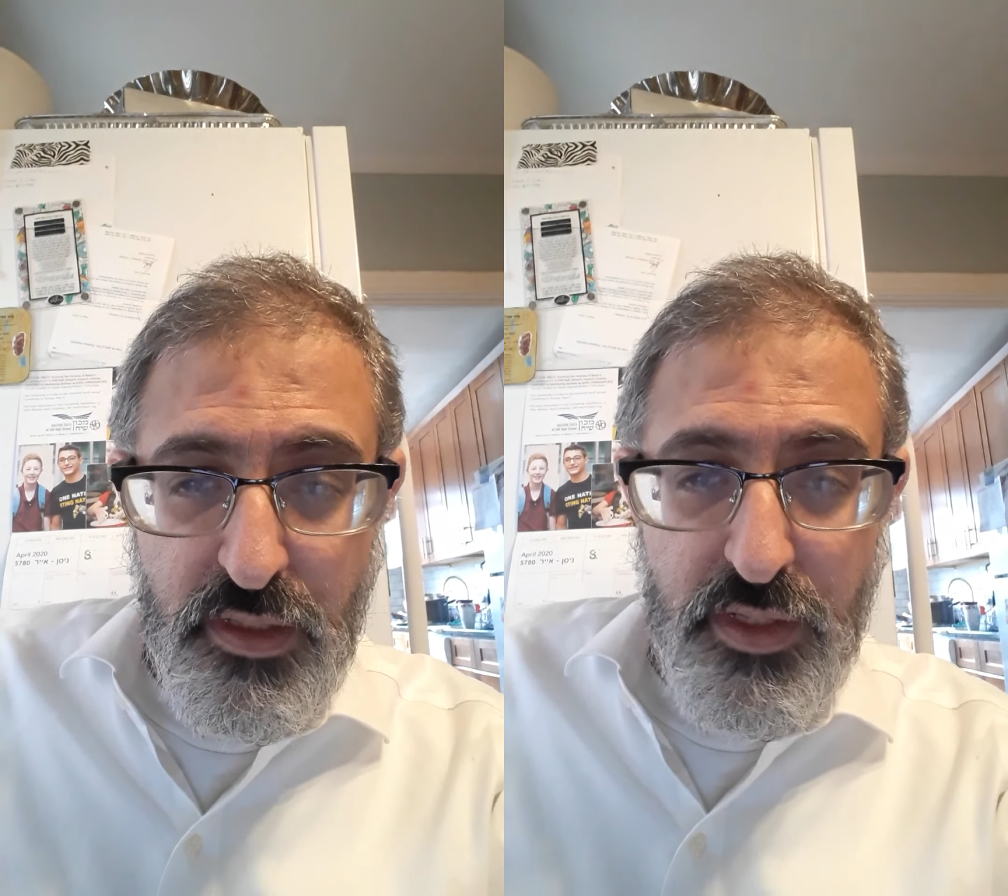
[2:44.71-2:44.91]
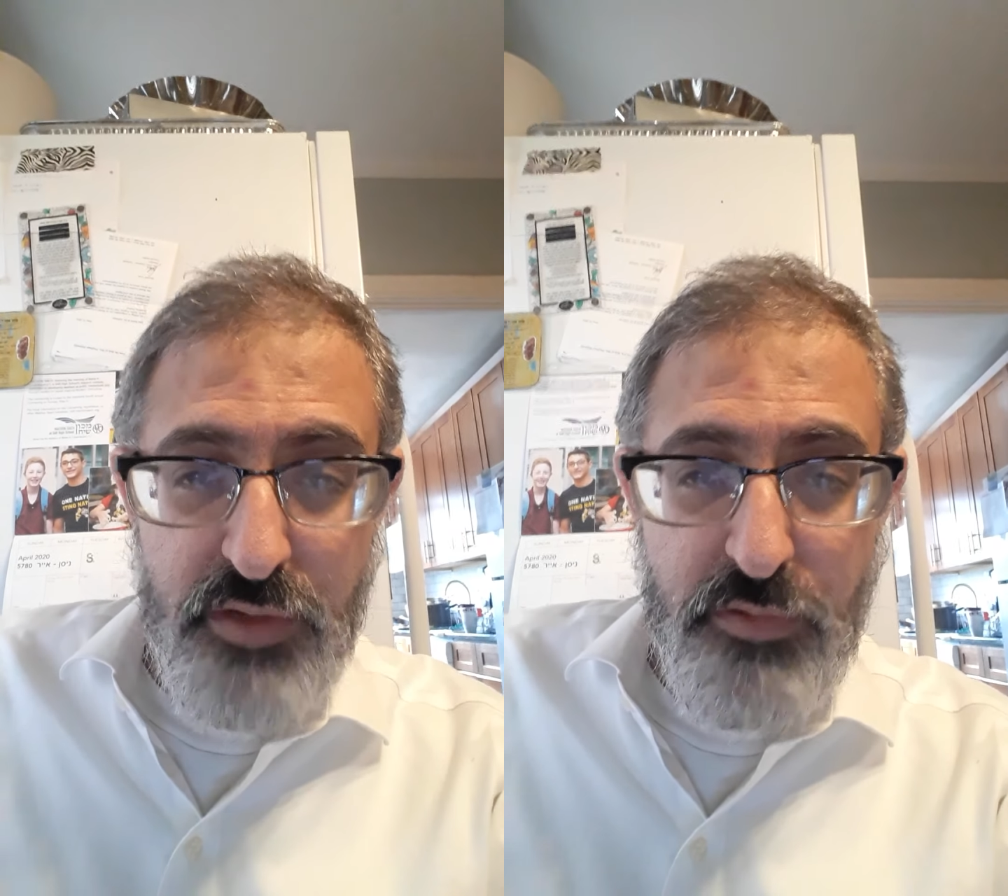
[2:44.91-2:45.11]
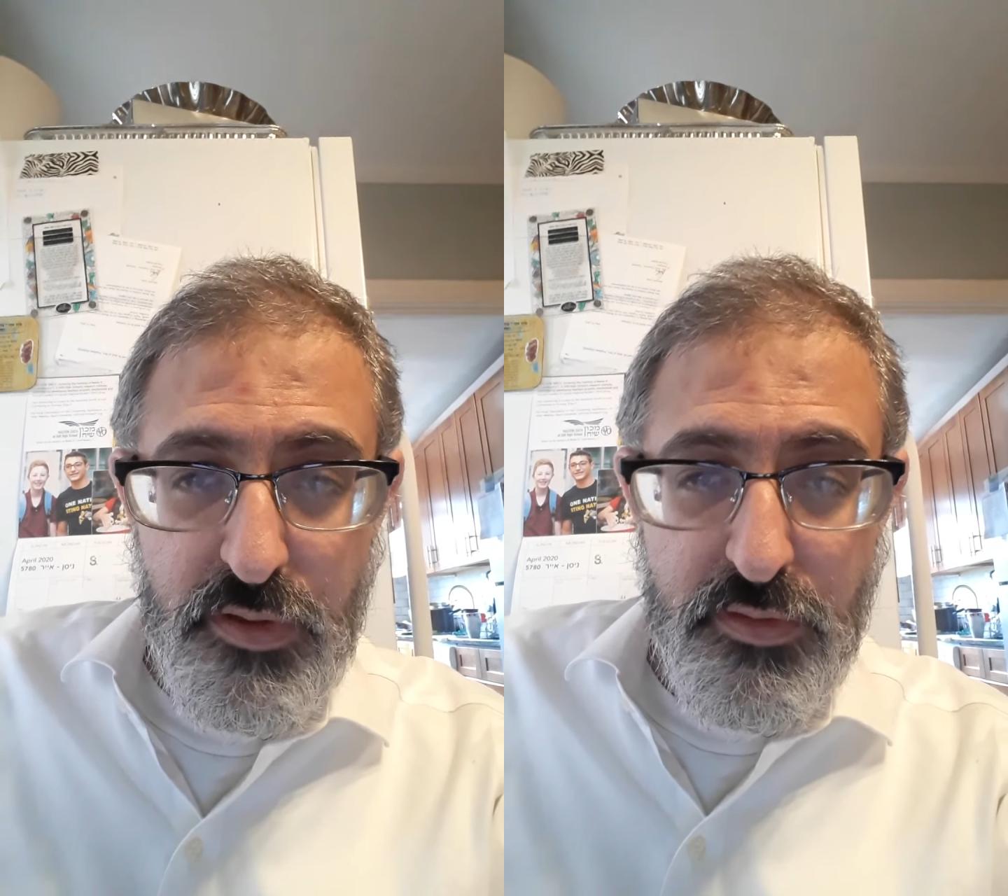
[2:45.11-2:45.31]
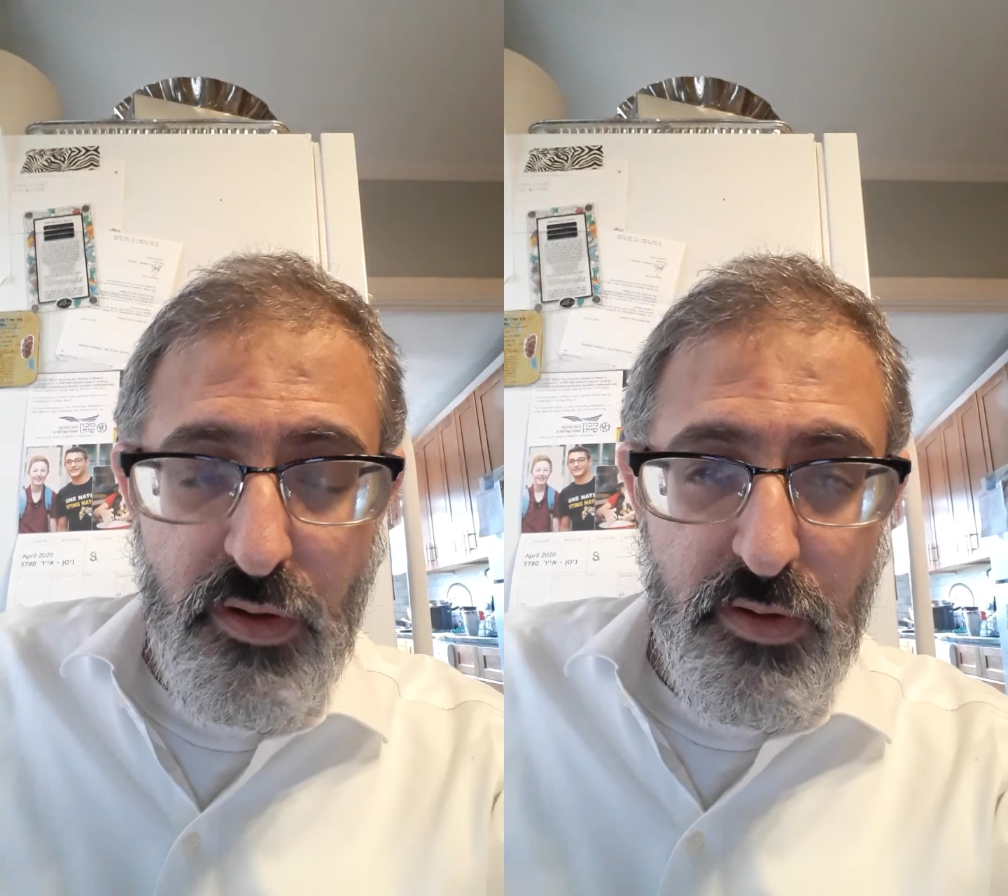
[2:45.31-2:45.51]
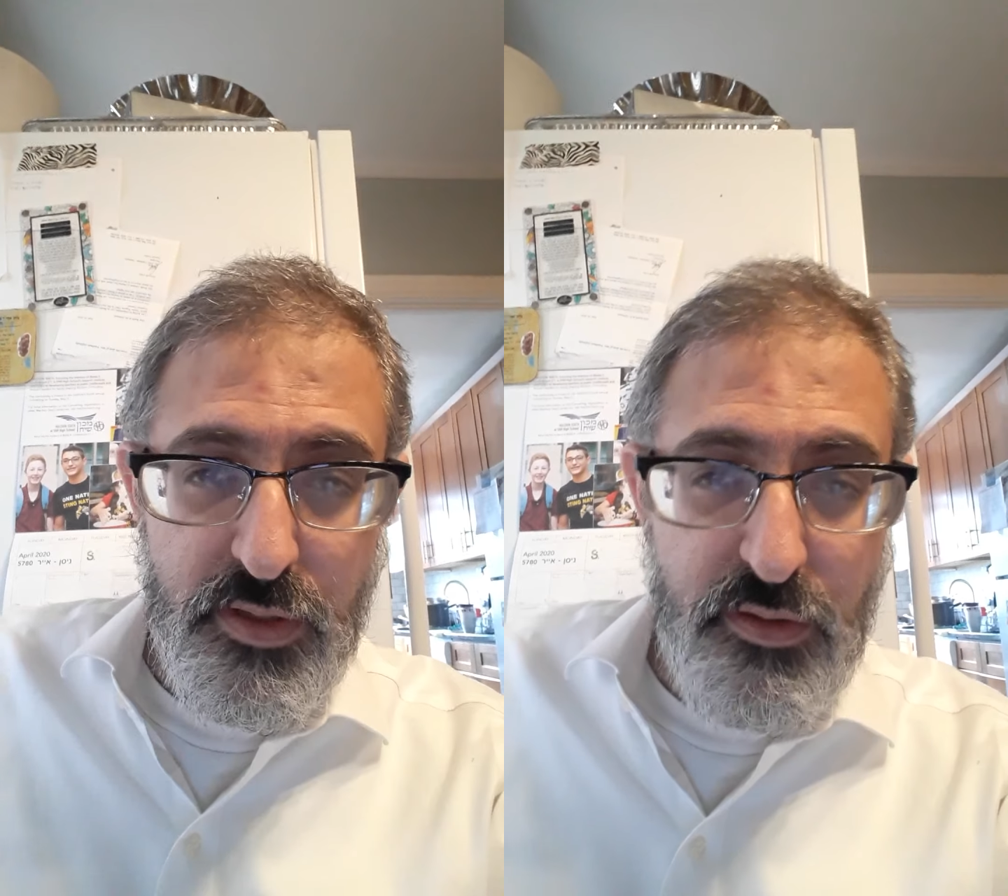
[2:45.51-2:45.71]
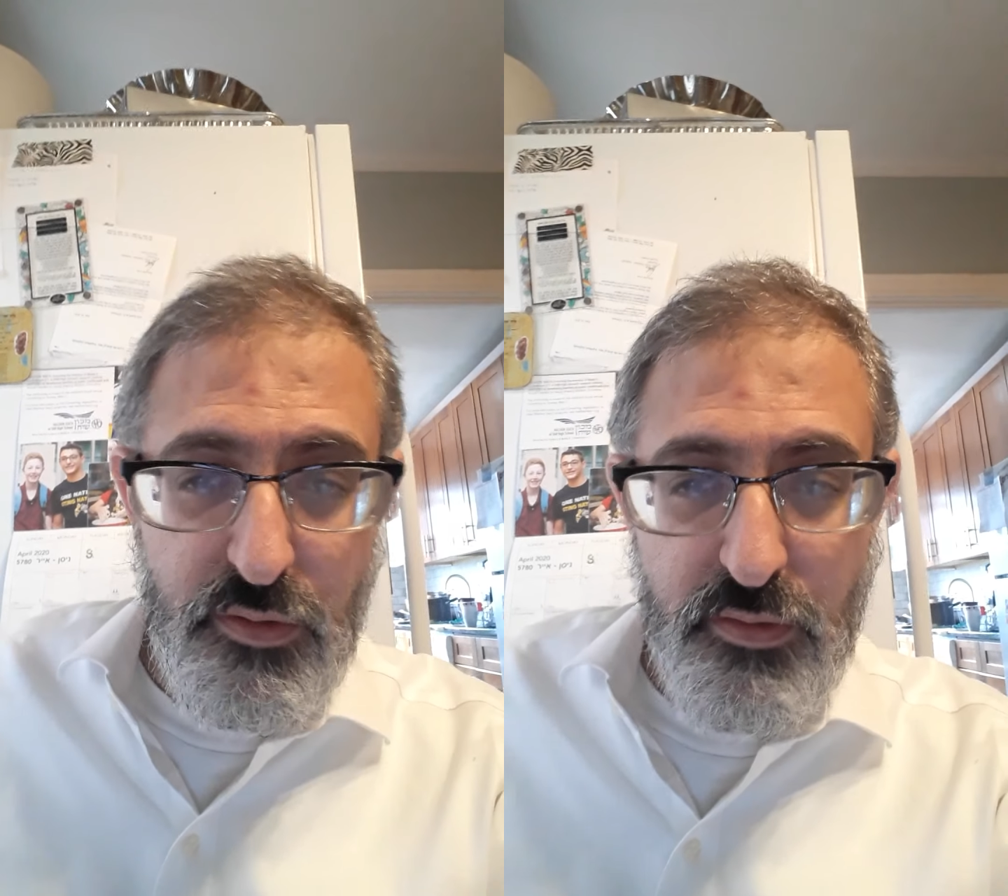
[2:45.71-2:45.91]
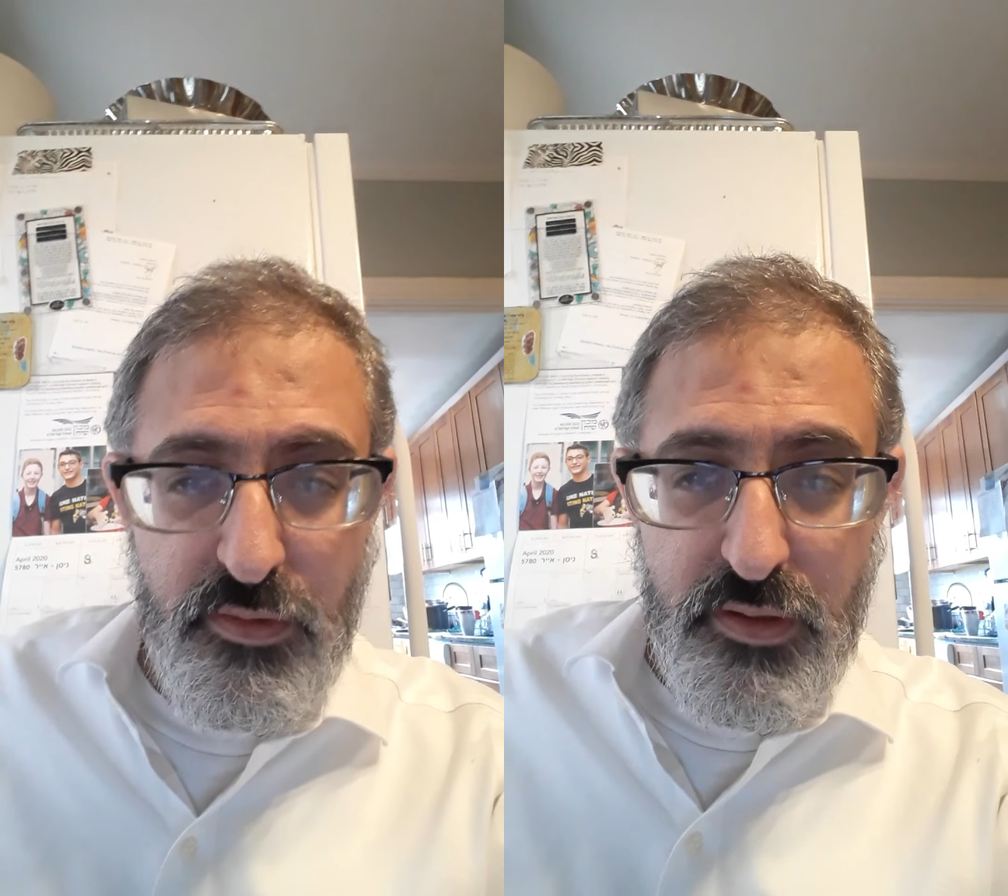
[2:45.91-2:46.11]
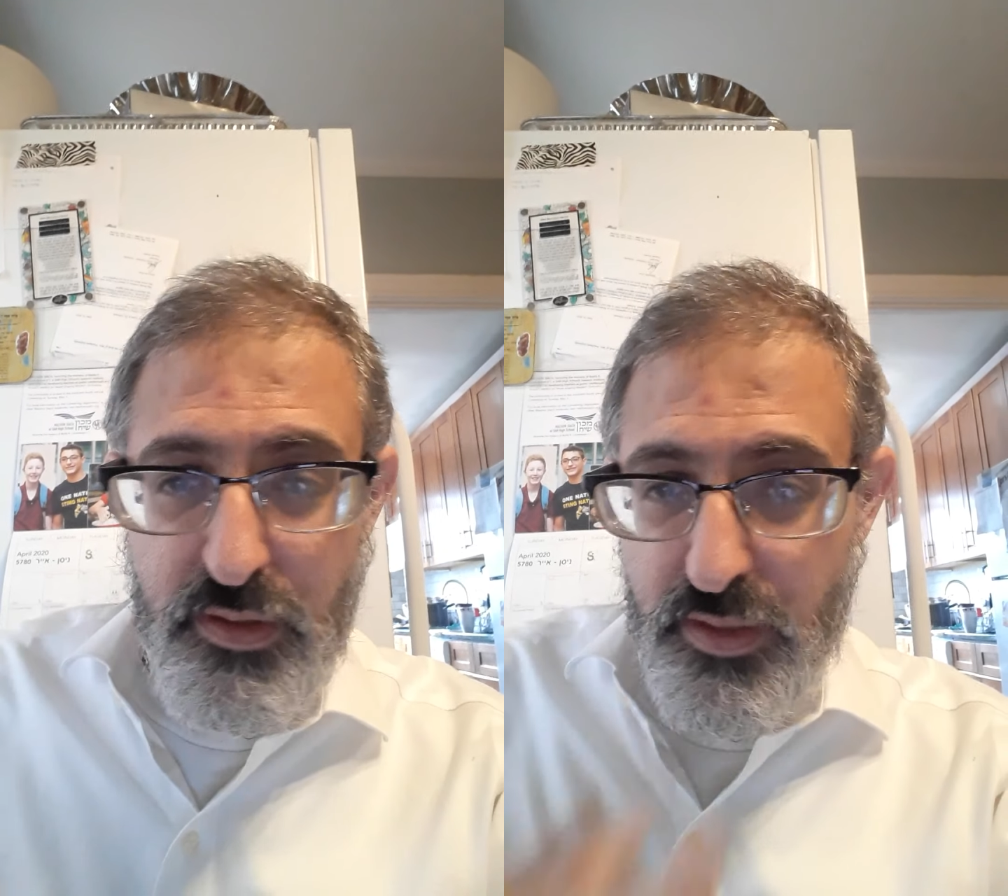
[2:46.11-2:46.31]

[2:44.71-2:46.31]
He wrote an article